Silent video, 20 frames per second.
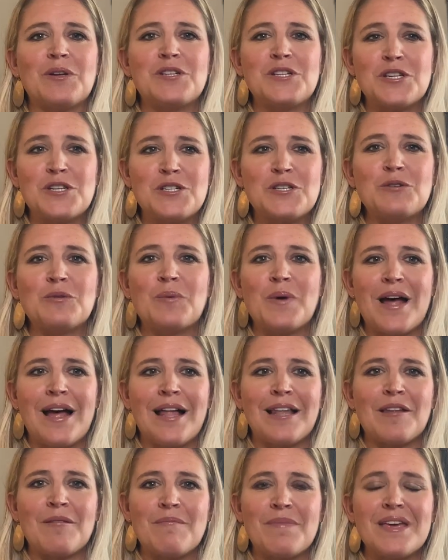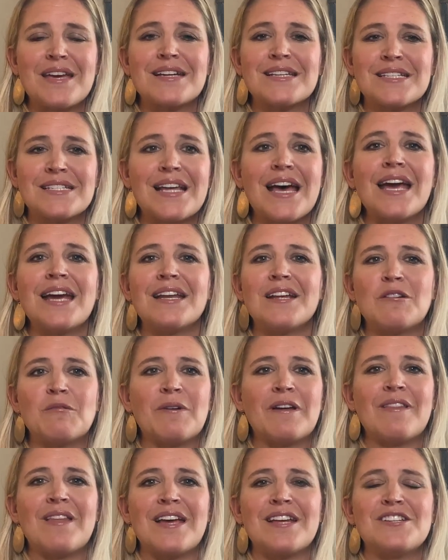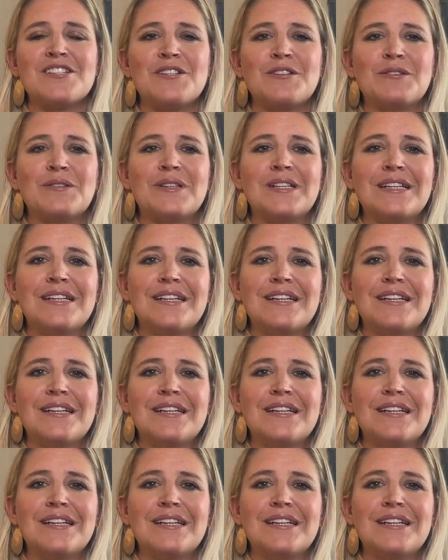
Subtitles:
to do well and be excited when they do.